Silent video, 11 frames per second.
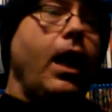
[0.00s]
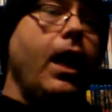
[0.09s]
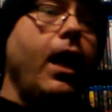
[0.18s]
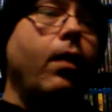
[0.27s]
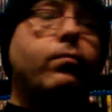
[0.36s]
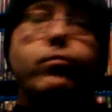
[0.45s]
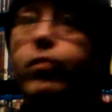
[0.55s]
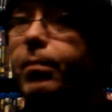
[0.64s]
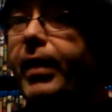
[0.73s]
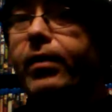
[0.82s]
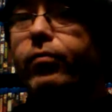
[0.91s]

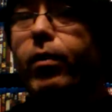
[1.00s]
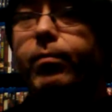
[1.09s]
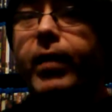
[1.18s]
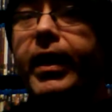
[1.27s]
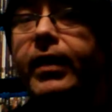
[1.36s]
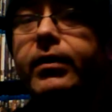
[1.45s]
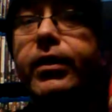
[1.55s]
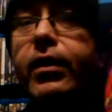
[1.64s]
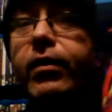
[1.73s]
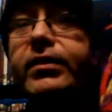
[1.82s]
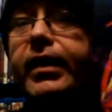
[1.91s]
Rebecca Romijn, you
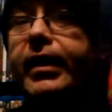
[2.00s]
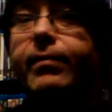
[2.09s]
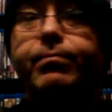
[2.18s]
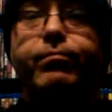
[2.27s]
know, it's like